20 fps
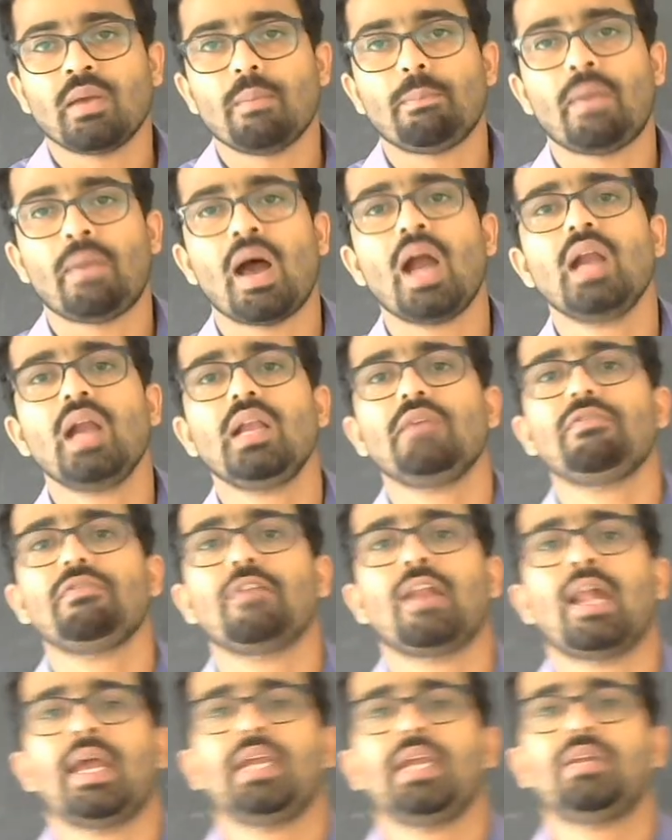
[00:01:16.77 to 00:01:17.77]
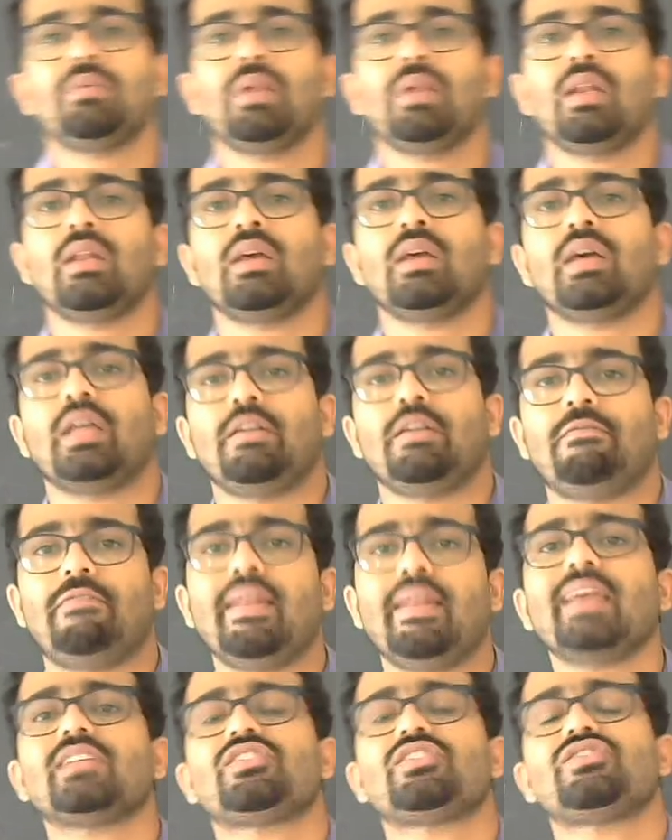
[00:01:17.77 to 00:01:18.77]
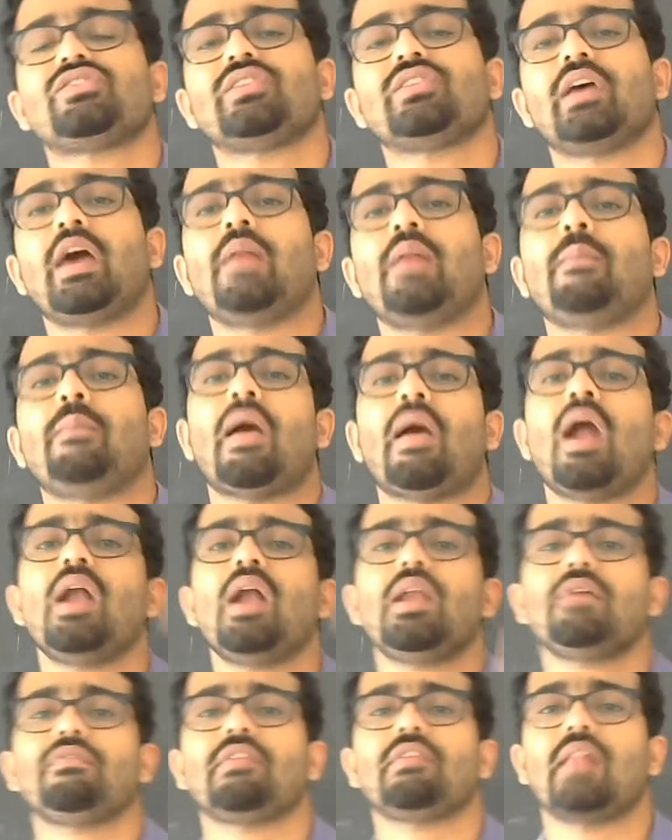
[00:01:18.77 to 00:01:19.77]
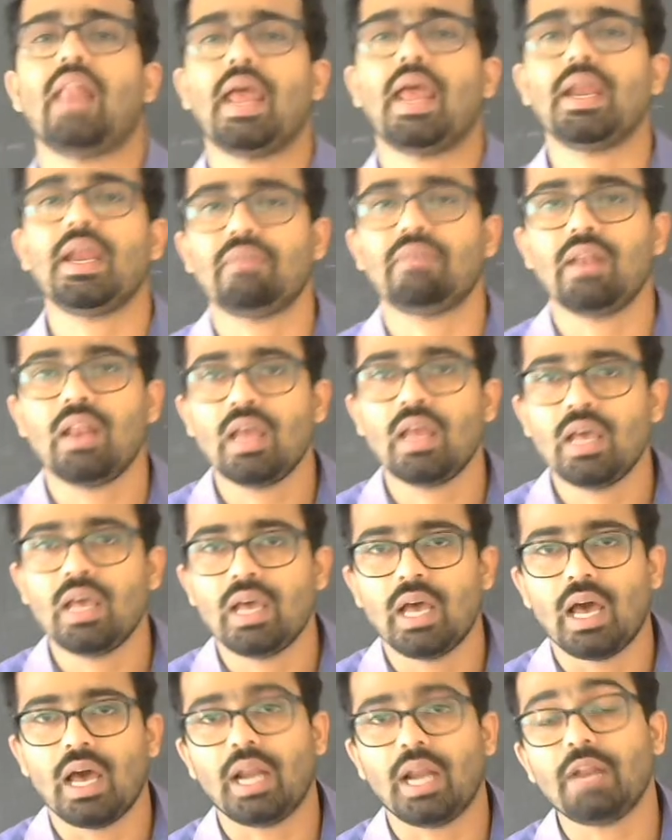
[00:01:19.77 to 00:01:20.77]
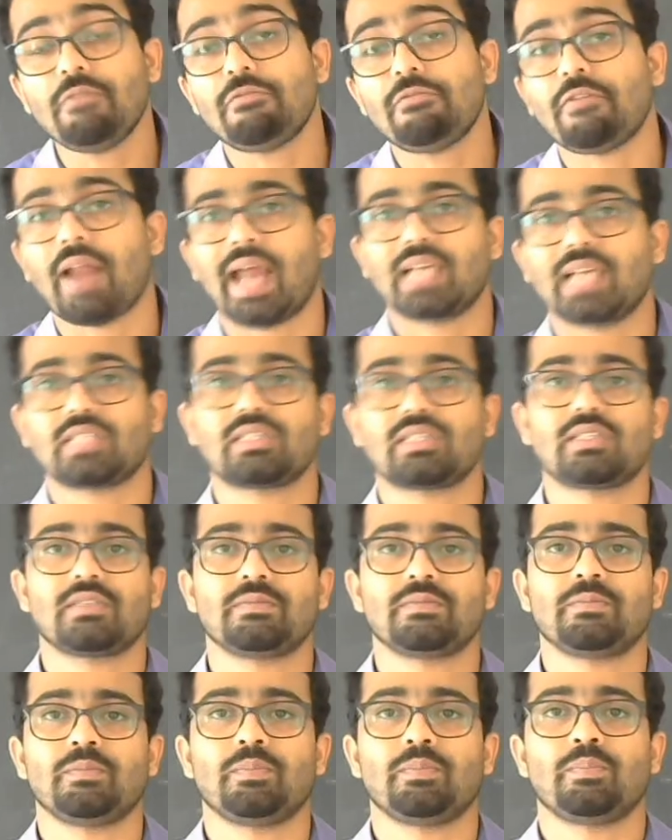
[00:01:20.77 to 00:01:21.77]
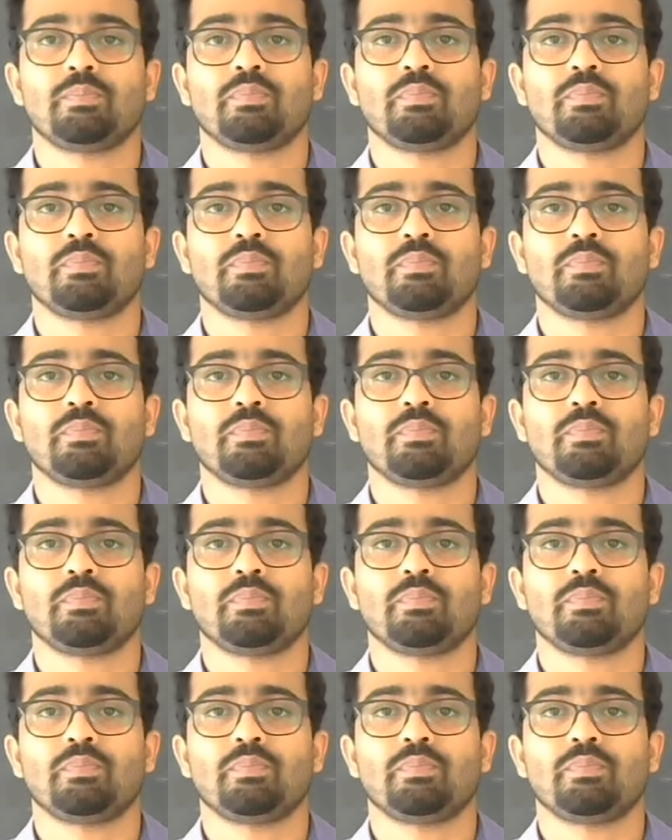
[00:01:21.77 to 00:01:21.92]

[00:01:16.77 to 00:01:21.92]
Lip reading: part of a light will reflects and part of a light will refracts.